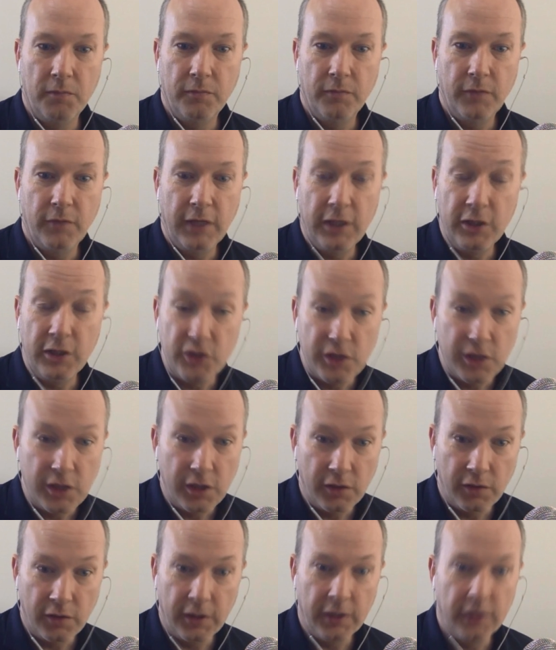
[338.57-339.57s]

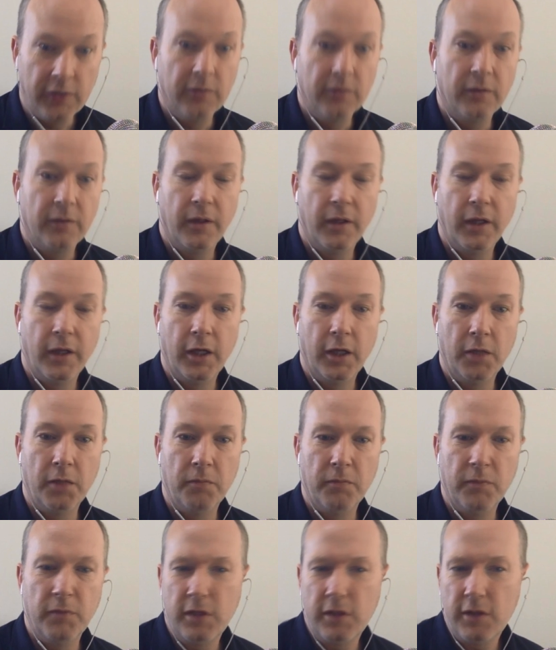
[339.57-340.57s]
engineering,
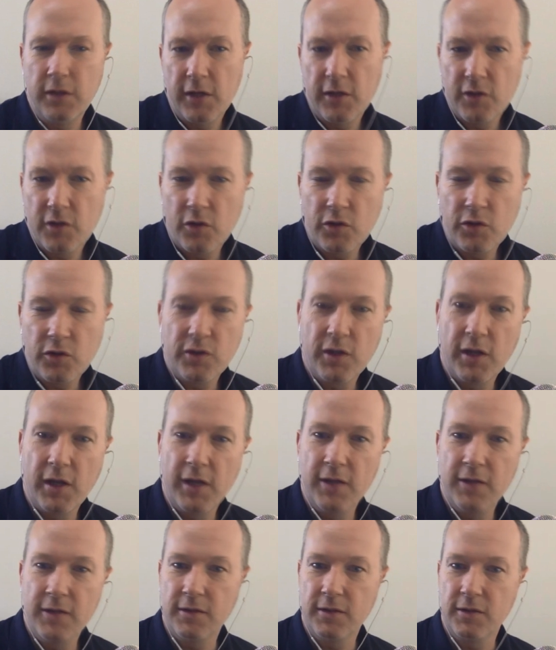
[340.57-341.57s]
and social
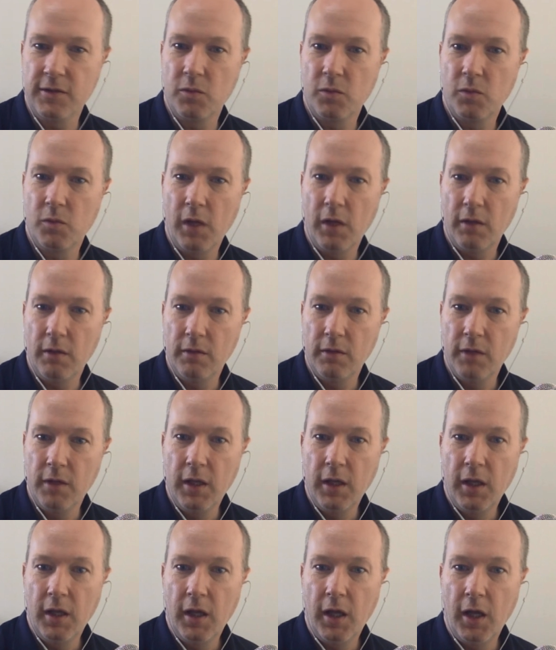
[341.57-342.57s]
sciences as well.
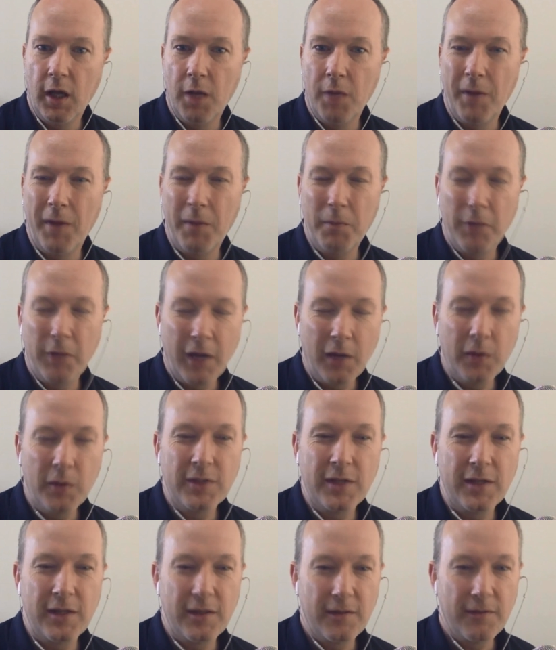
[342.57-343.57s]
But I would
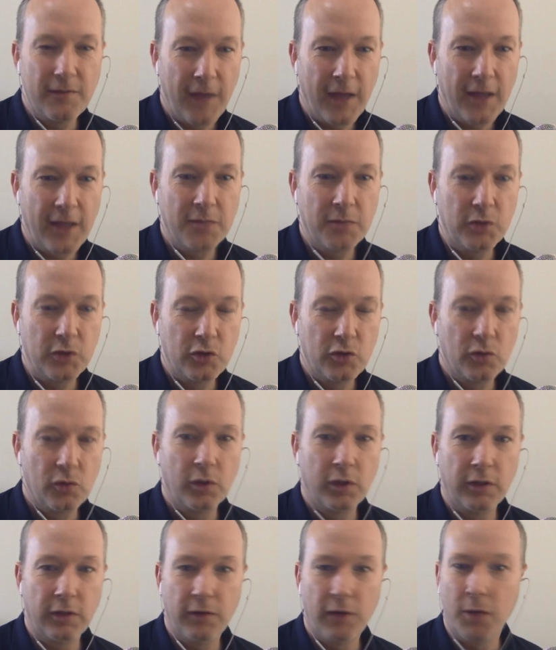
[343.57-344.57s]
say the vast
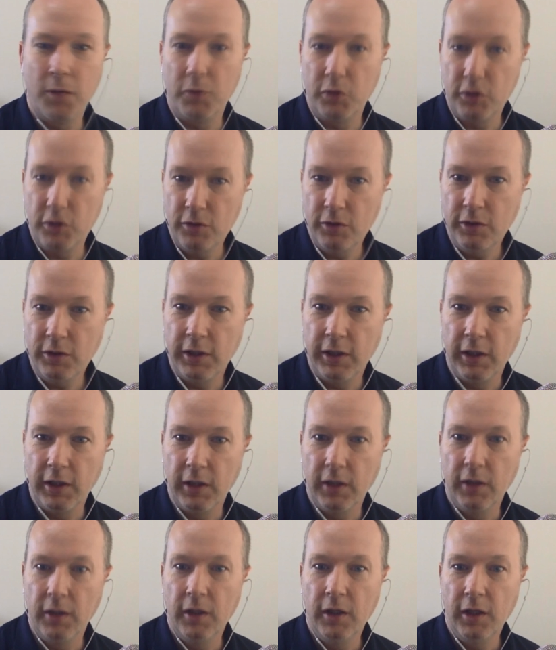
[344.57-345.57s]
majority of
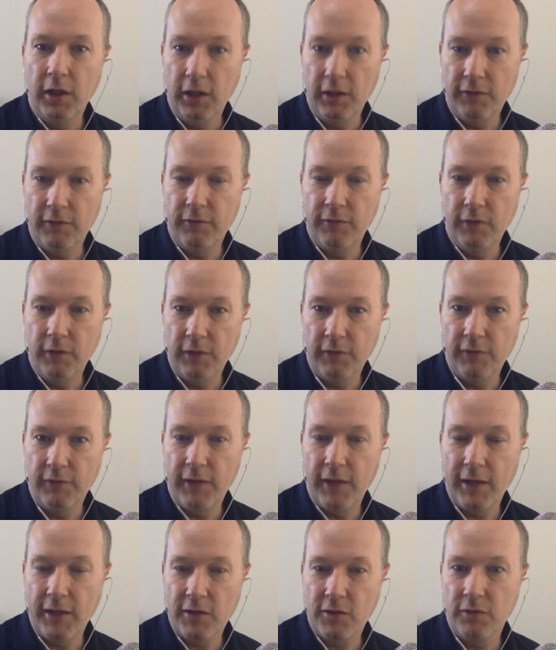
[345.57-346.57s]
opportunity, if
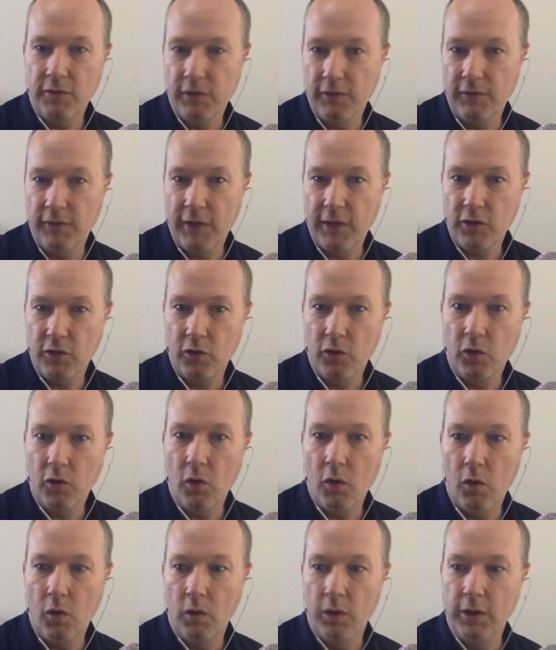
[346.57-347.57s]
that's your
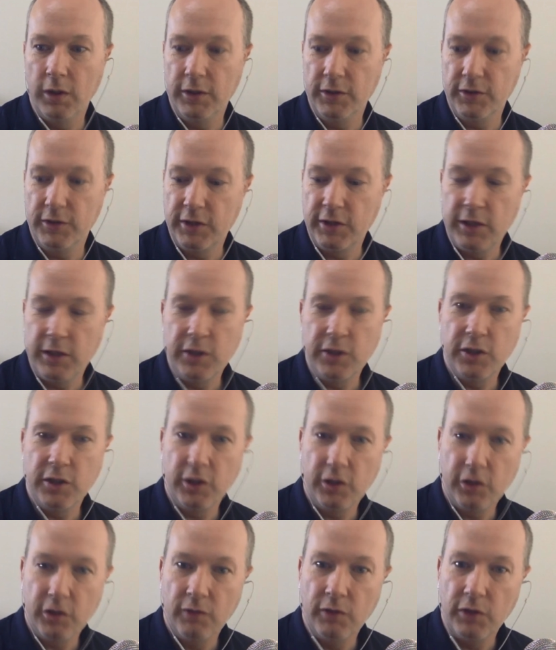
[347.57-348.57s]
goal, is to teach at a
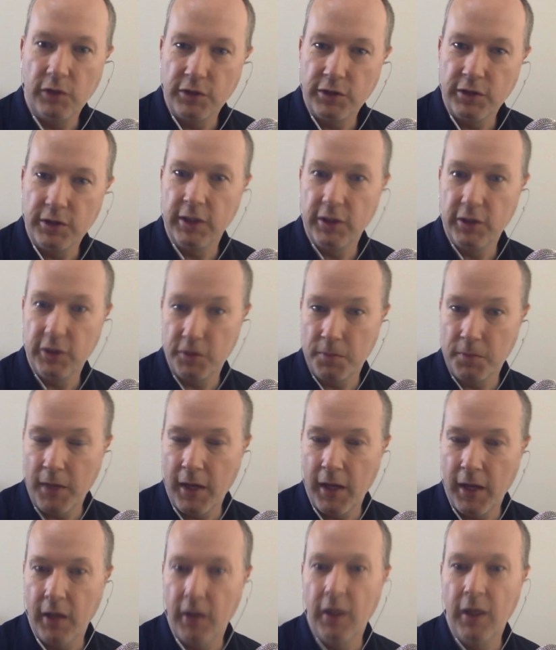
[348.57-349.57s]
university in
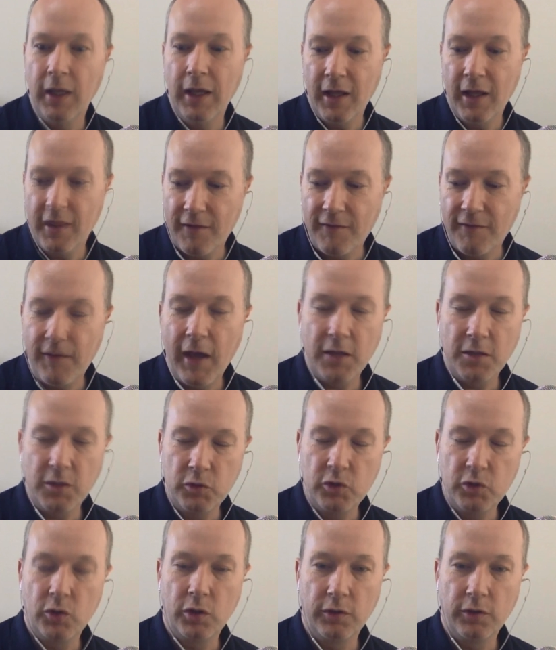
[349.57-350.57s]
Japan, the vast
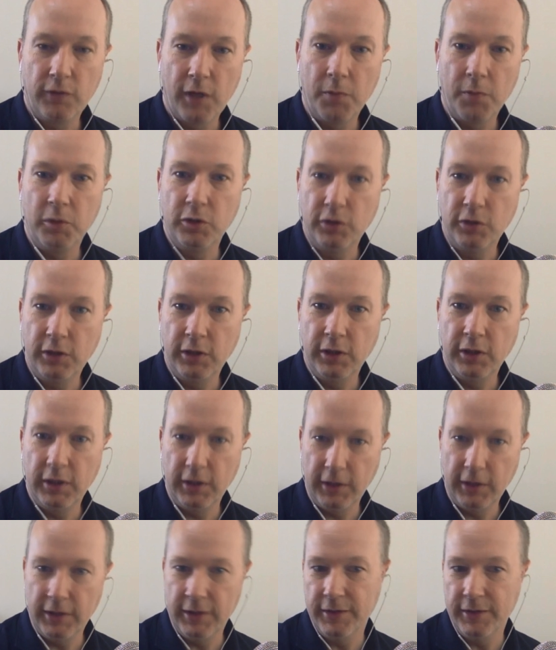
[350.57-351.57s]
majority of opportunity
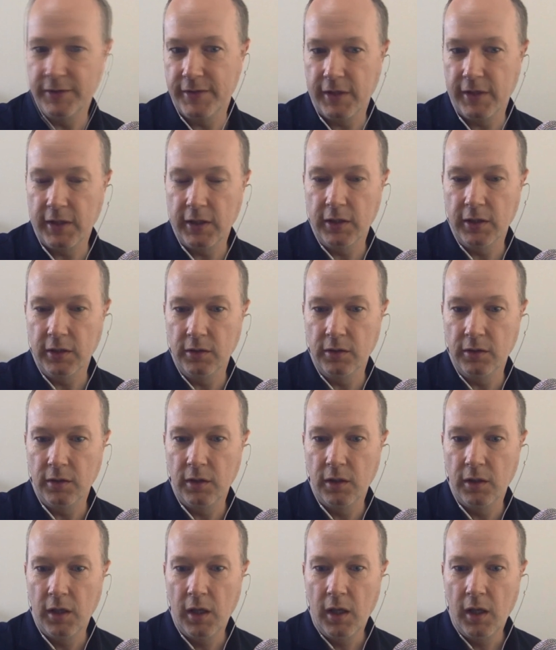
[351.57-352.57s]
is in
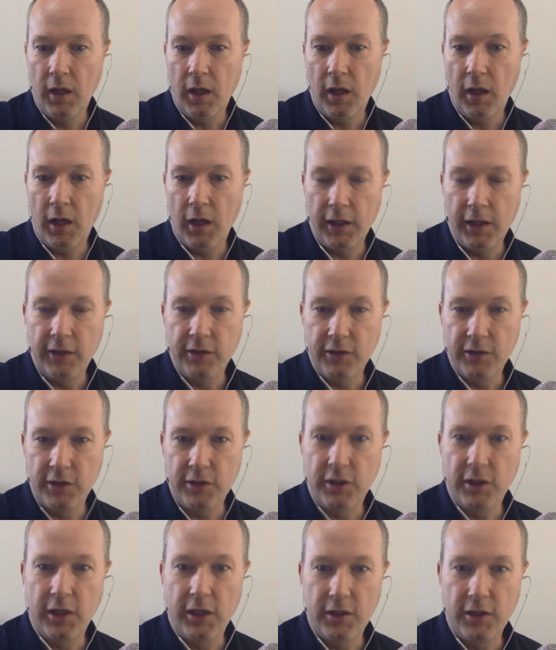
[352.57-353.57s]
English
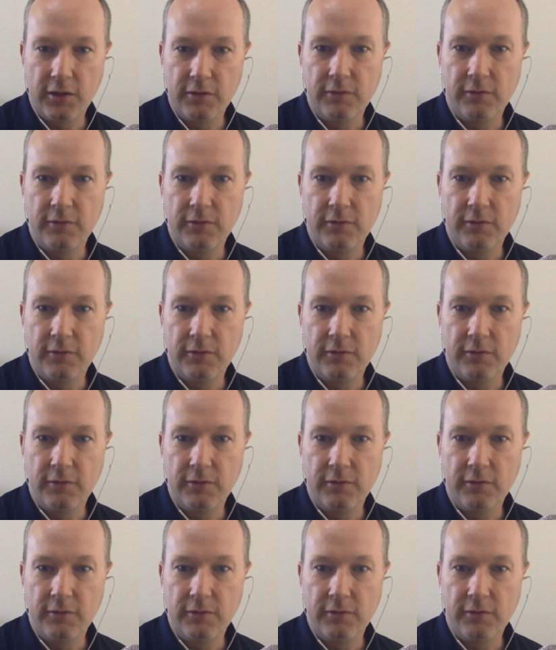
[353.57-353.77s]
education.